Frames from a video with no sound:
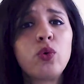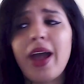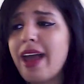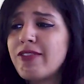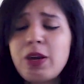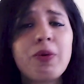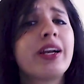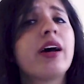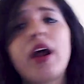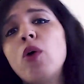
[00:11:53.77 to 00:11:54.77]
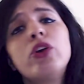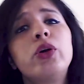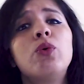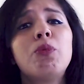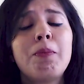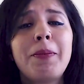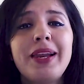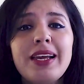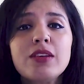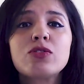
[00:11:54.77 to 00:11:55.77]
everyone around you,
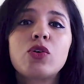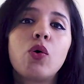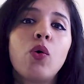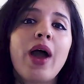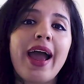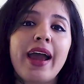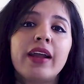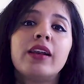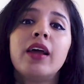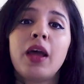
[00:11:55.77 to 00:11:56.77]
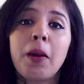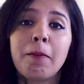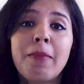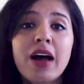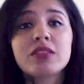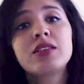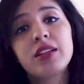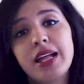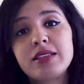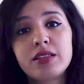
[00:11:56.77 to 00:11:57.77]
please go and master
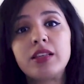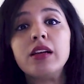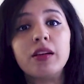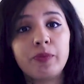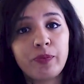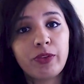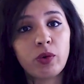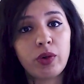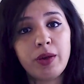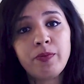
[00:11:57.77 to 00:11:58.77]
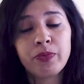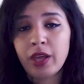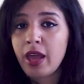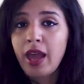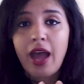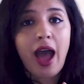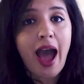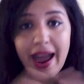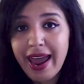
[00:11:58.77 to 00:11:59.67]
that skill. Okay, I